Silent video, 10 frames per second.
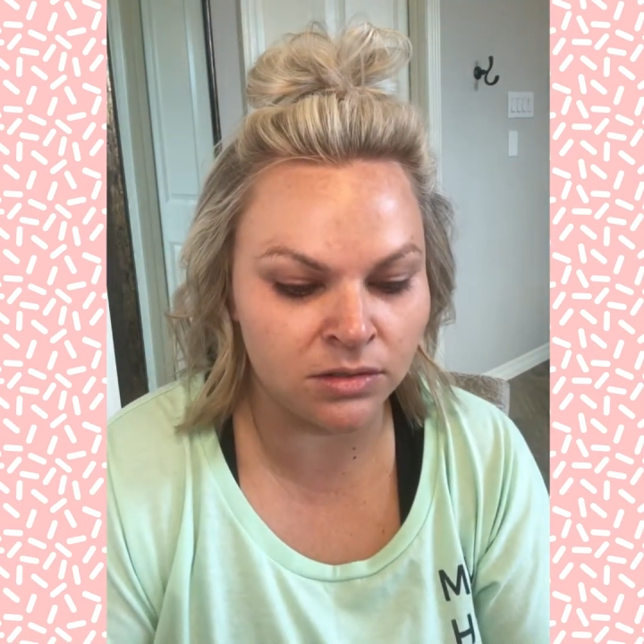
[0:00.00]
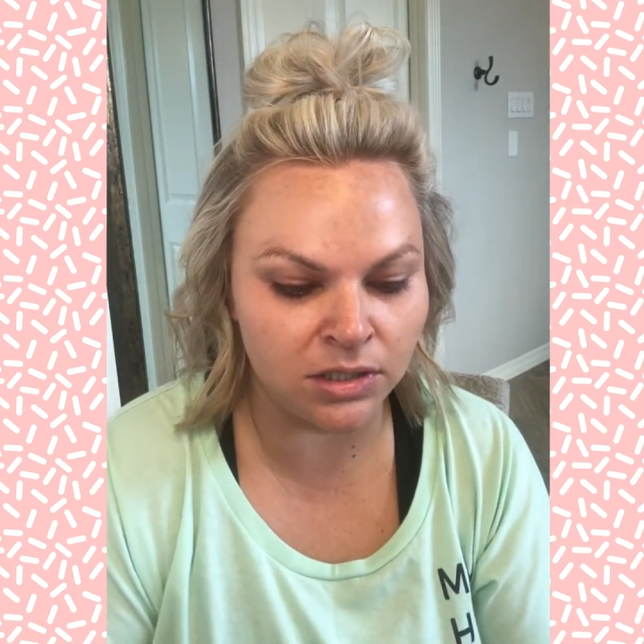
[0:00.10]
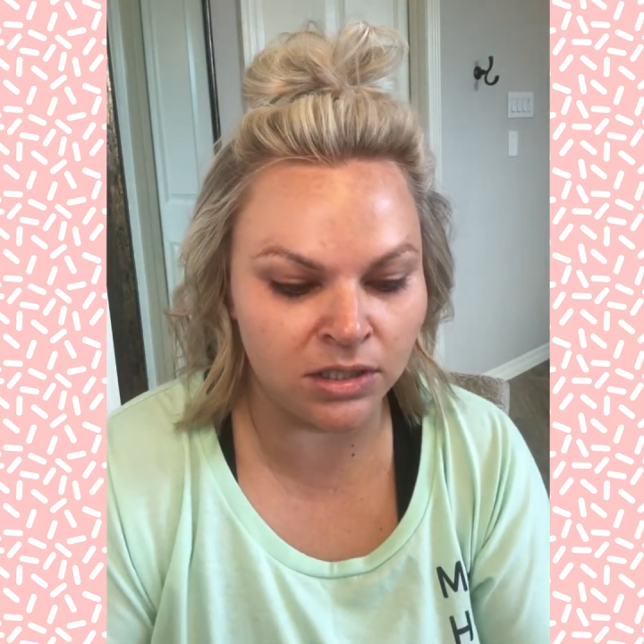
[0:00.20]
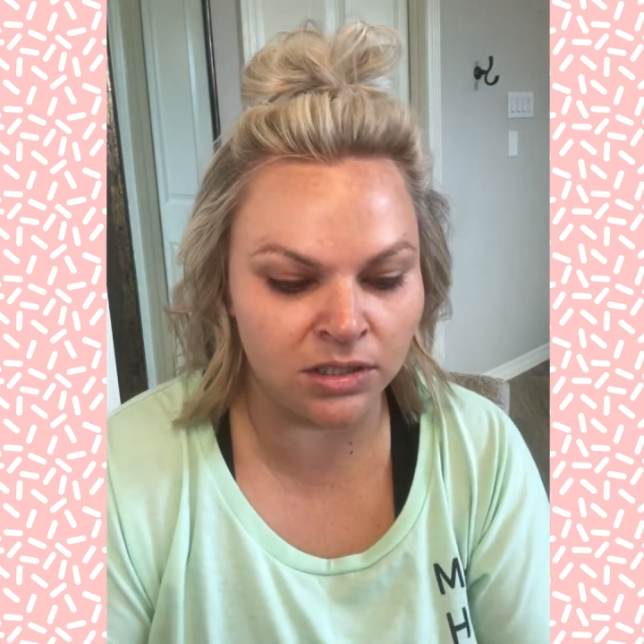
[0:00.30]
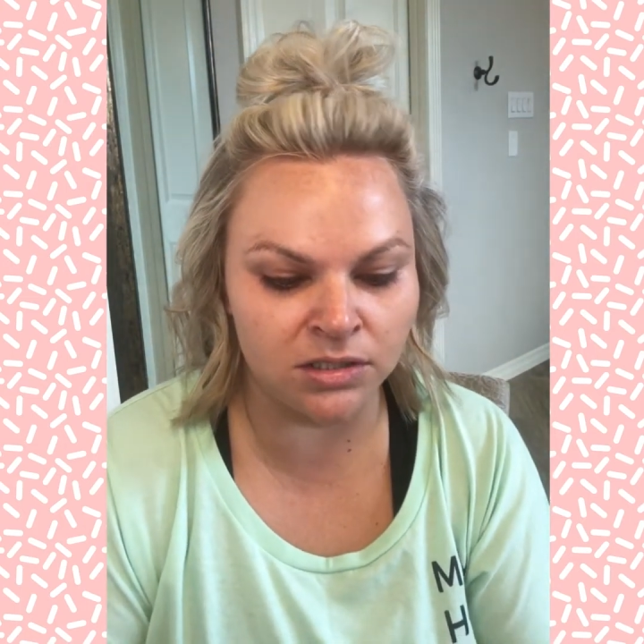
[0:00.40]

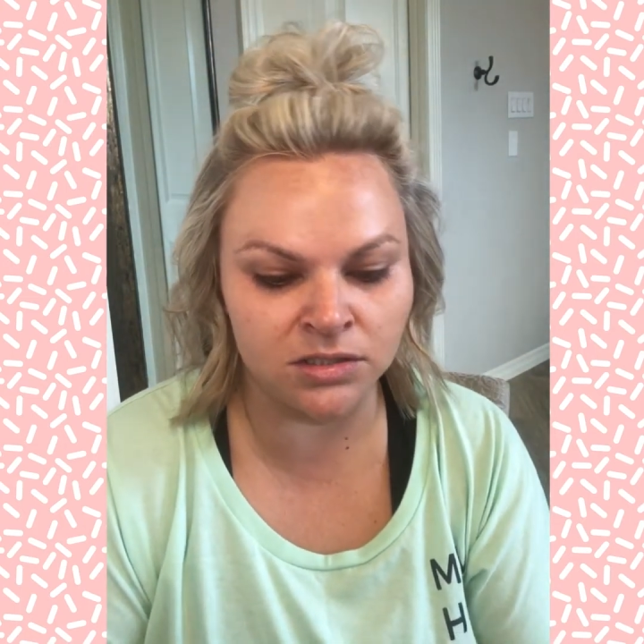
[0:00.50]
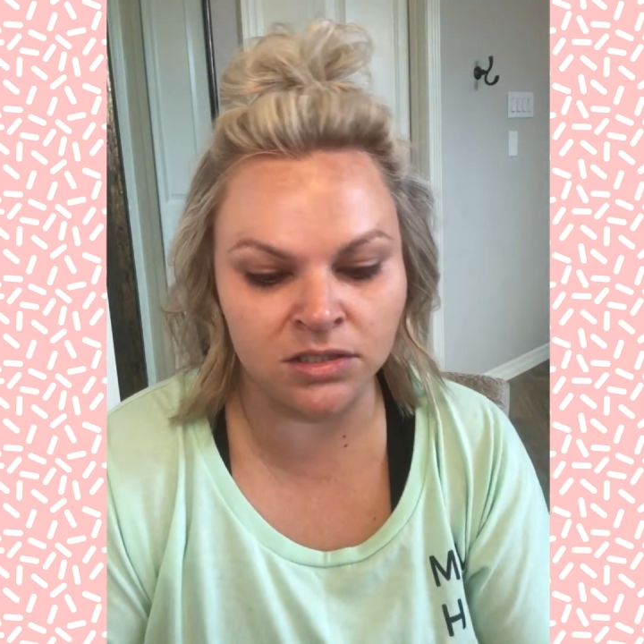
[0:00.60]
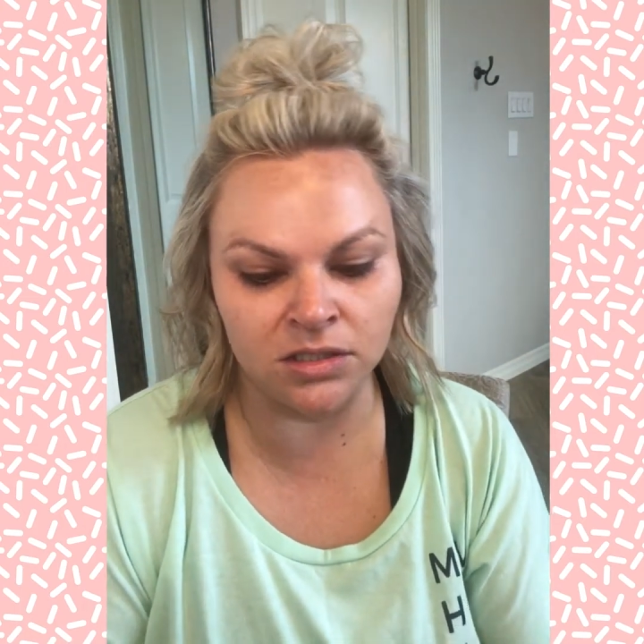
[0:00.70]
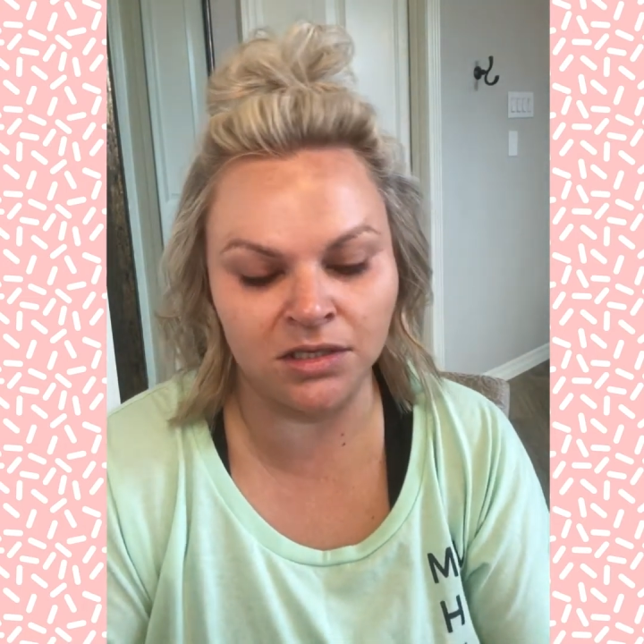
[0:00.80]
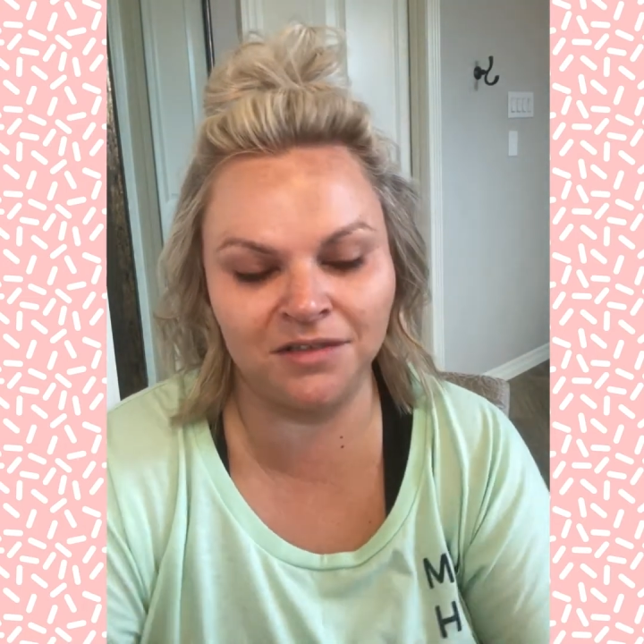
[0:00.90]
It is
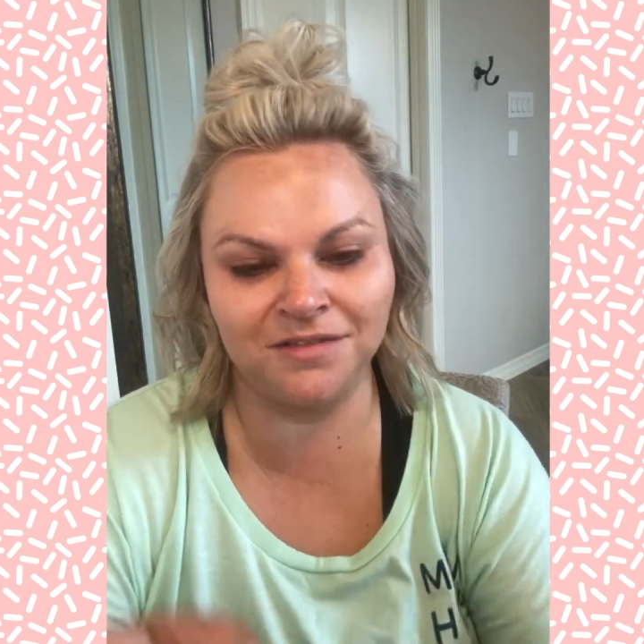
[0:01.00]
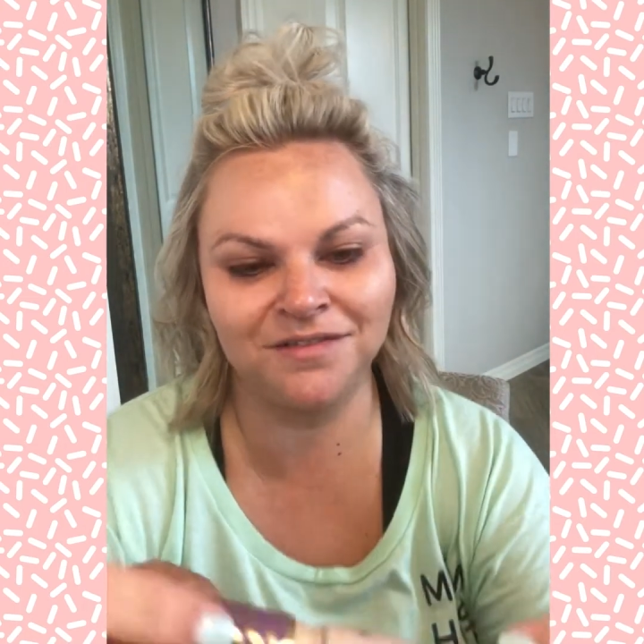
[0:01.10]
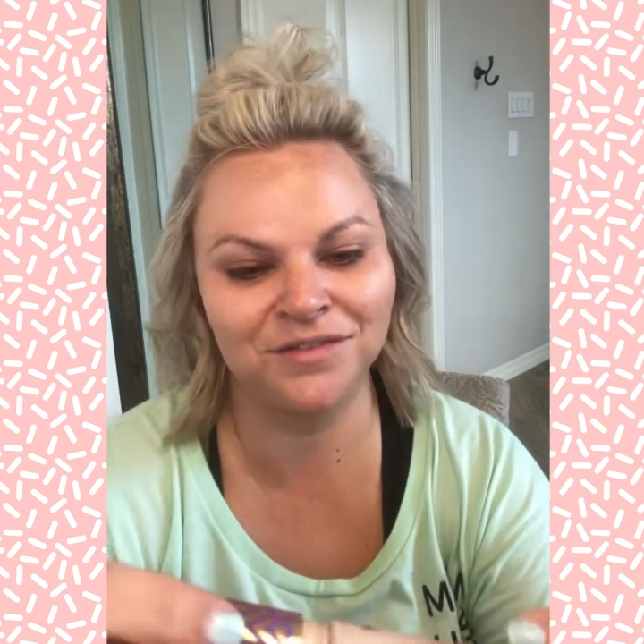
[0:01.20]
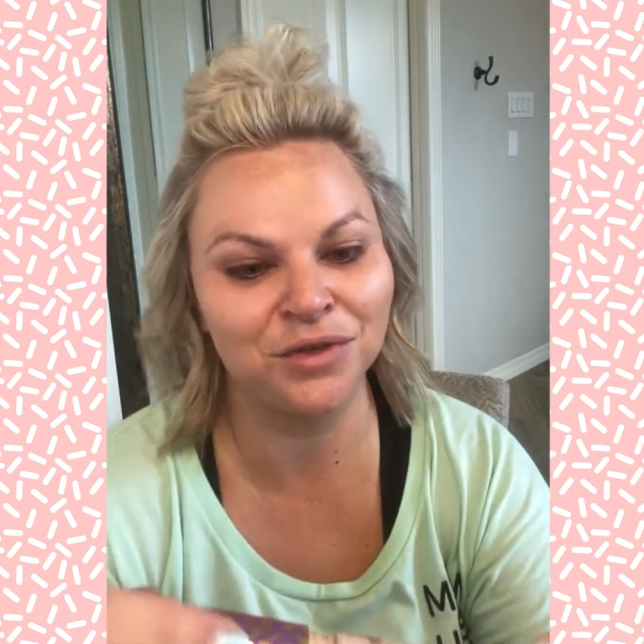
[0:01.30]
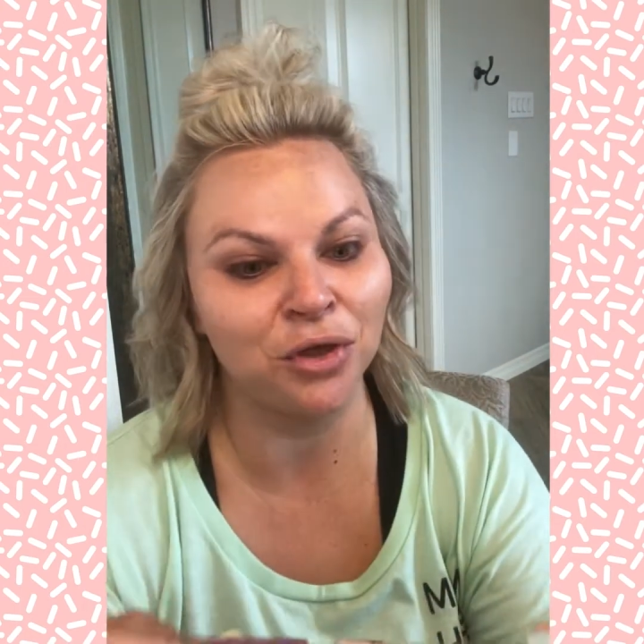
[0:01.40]
the,
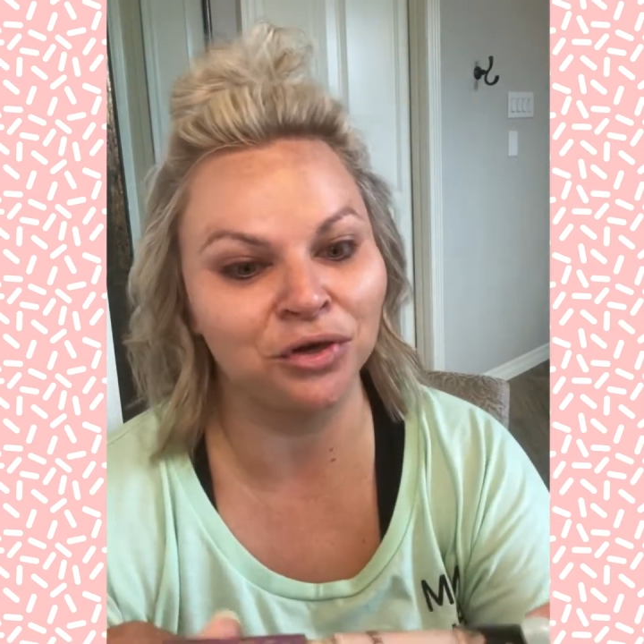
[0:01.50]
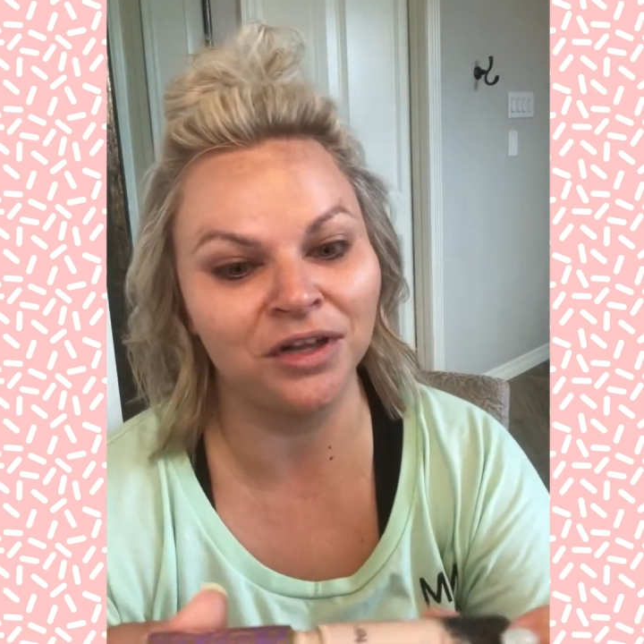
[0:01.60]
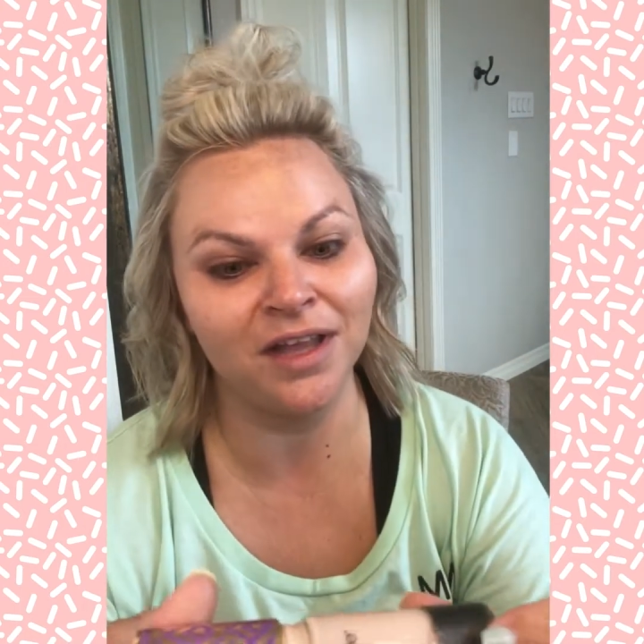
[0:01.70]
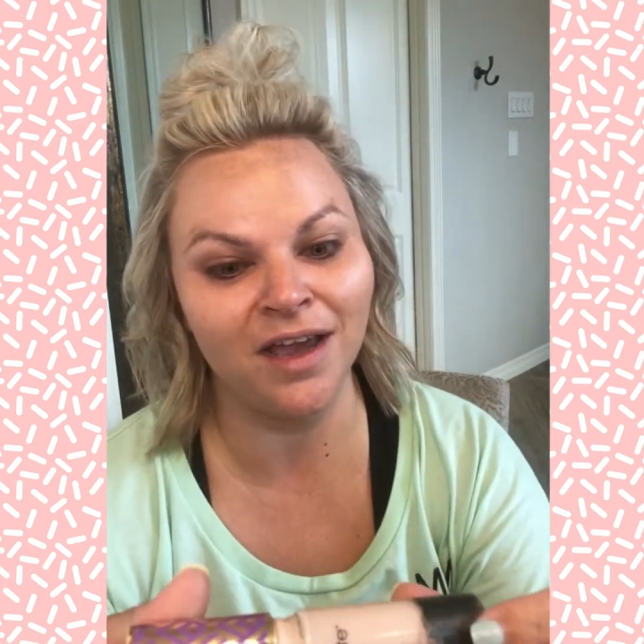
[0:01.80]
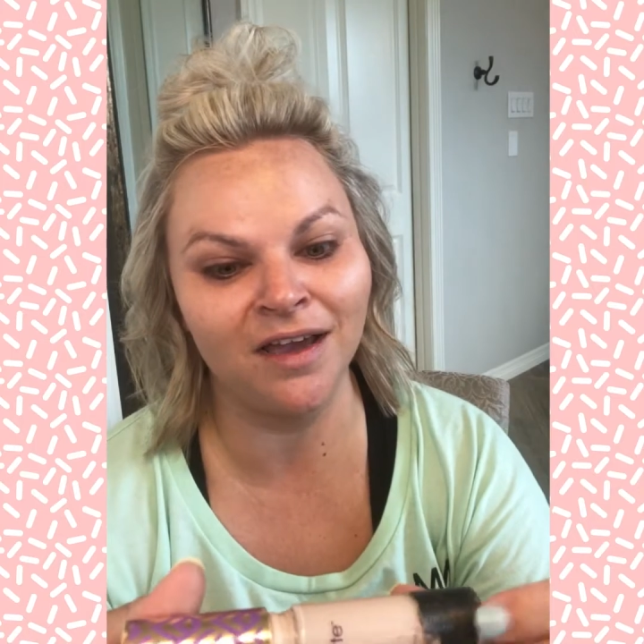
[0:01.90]
y'all are
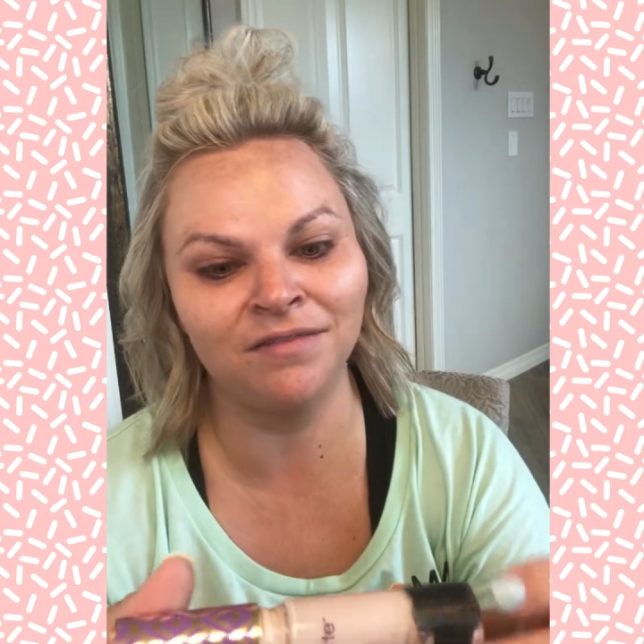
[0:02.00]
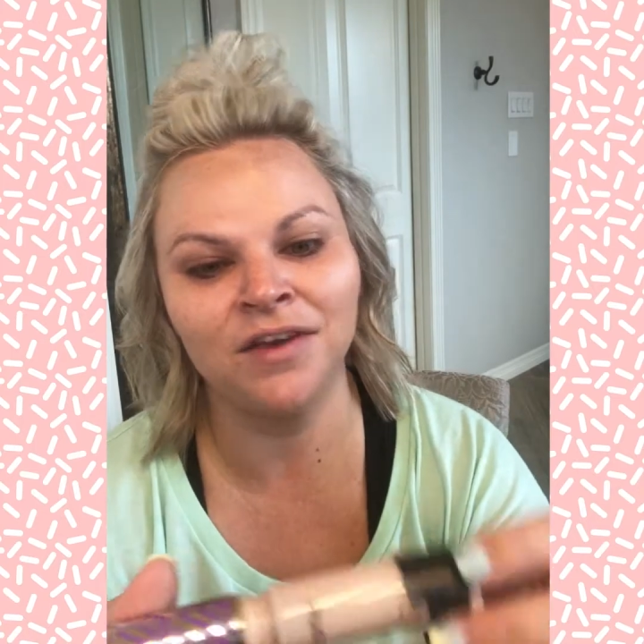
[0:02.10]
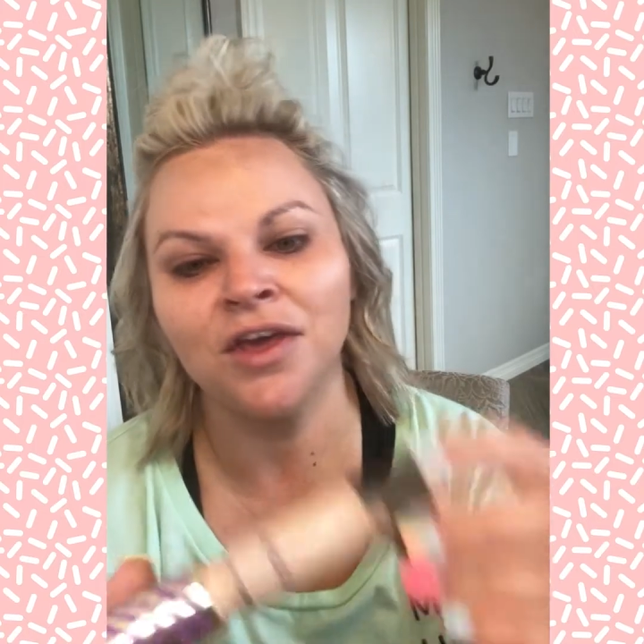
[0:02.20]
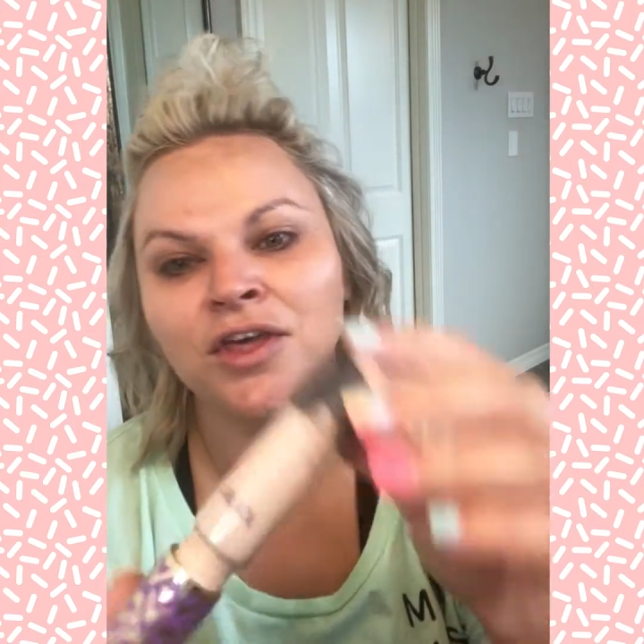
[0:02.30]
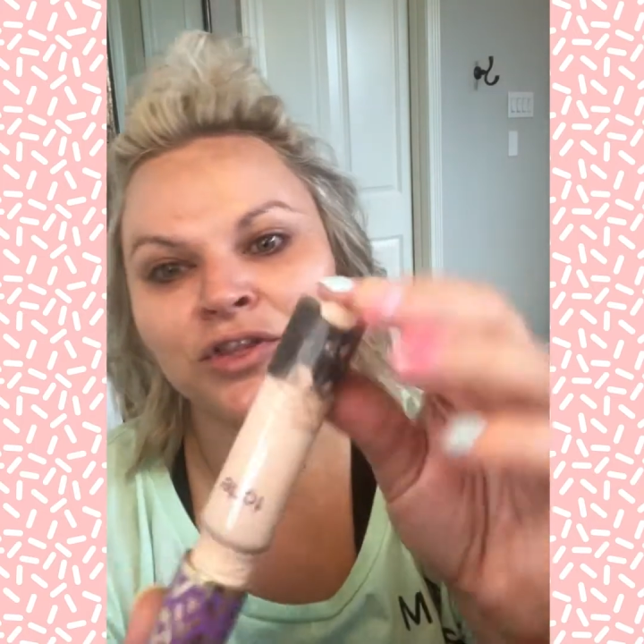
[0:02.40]
gonna laugh,